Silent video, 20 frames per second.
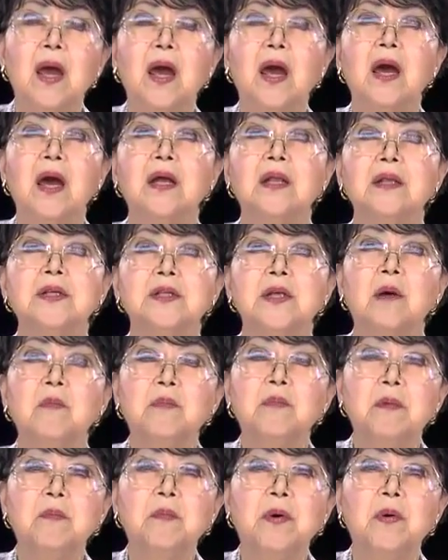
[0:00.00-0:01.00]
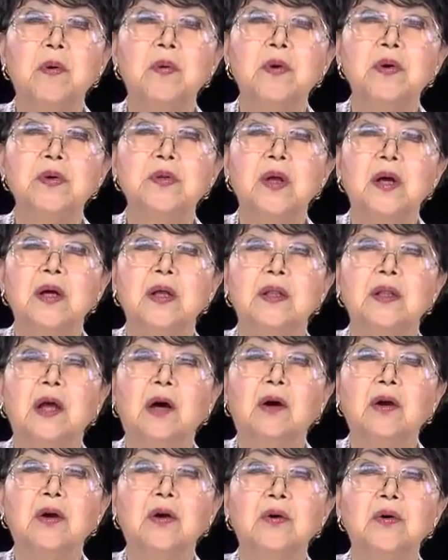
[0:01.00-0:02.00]
And some people would
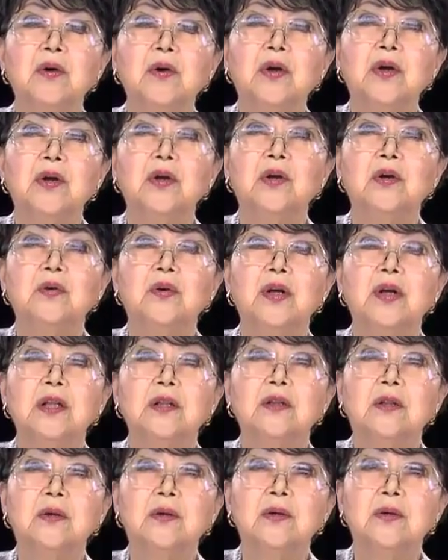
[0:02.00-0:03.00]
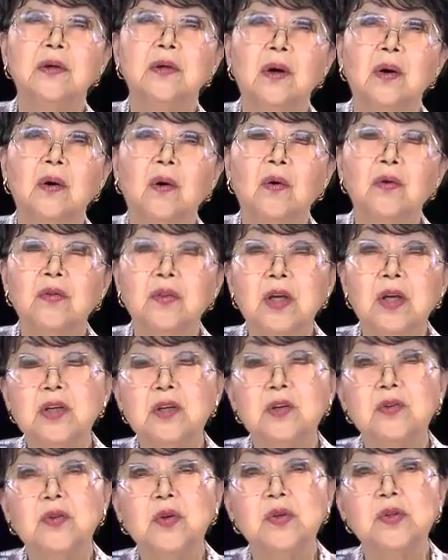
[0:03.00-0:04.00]
tell you you need to
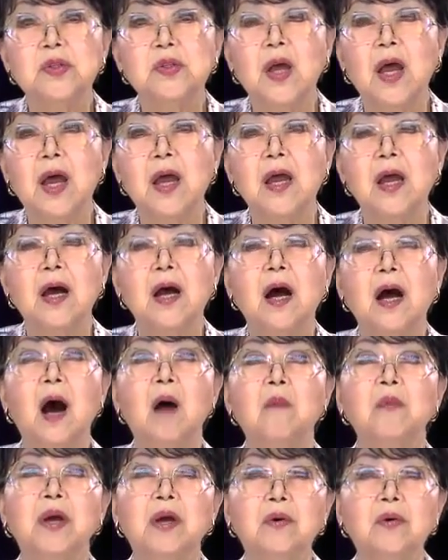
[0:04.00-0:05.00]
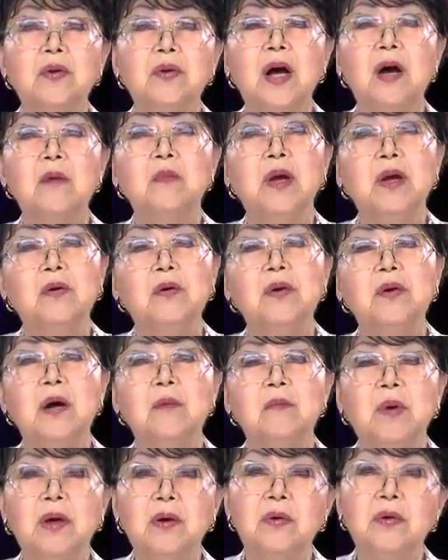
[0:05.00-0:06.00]
continue to say, I'm healed, I'm healed,
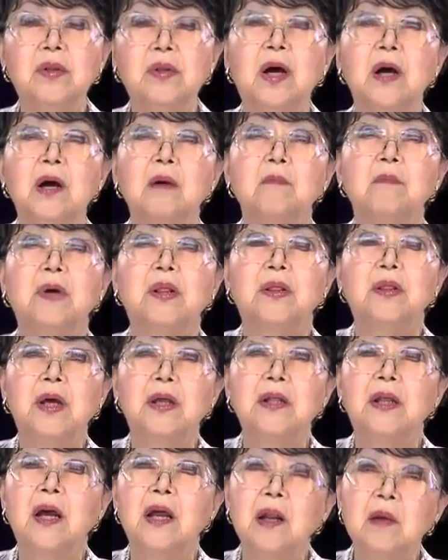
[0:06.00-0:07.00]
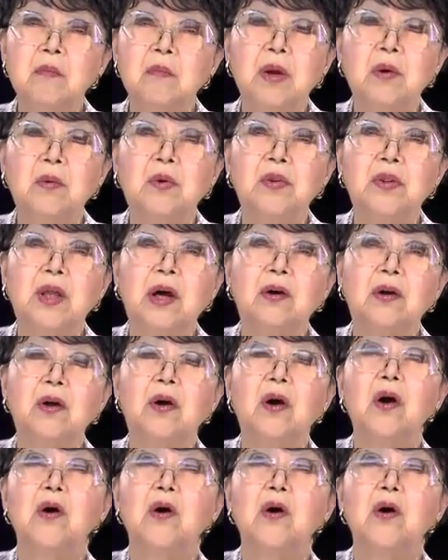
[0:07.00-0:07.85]
I'm healed, but then the enemy will tell you,